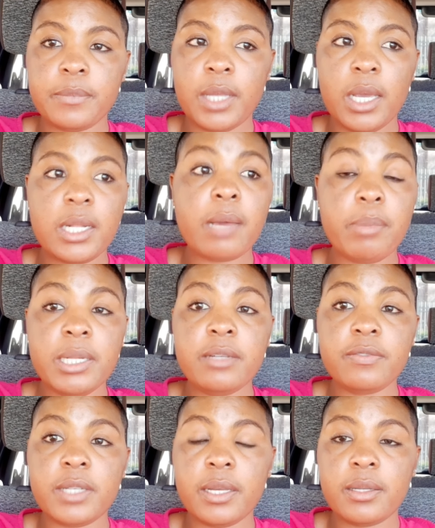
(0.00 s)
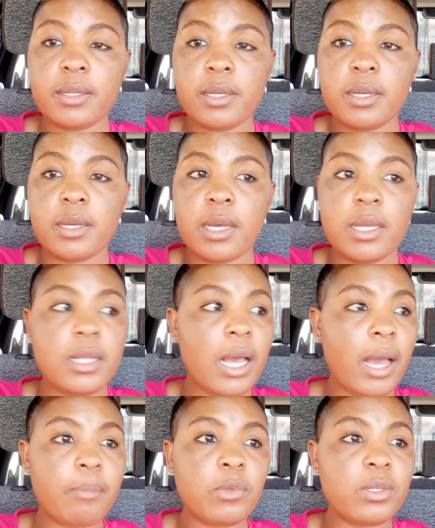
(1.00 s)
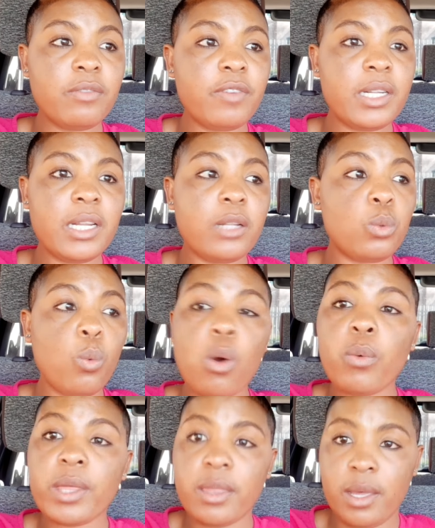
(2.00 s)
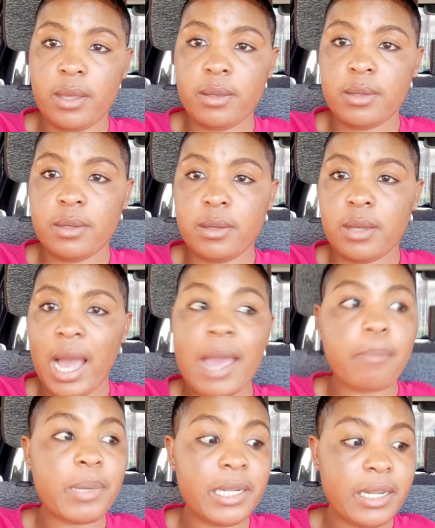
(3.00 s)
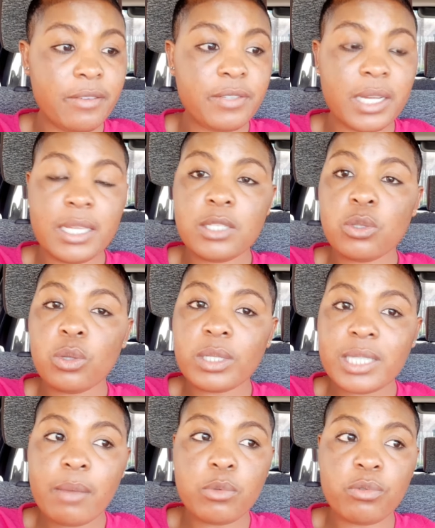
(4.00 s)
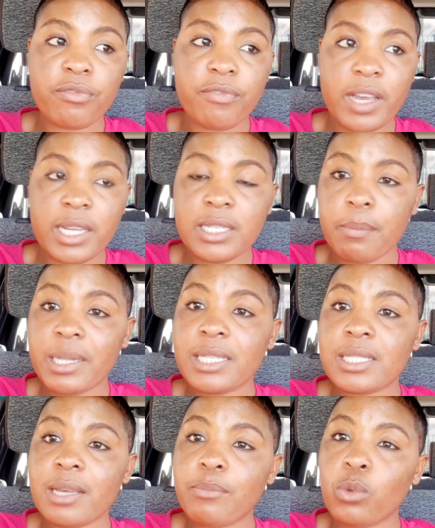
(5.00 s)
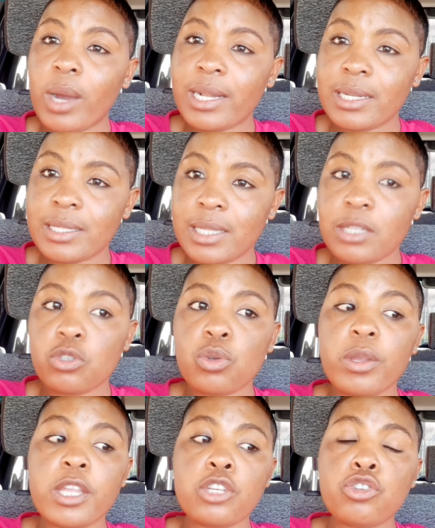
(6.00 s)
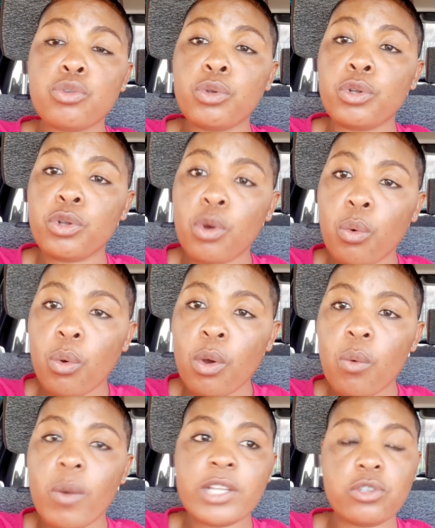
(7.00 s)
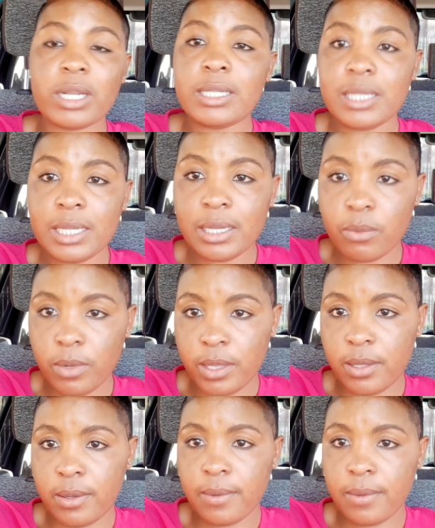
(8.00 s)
And I believed her. I'm not even at war with her. I believed her. It's not time to fight her, but it's time to understand so that you know what you are dealing with.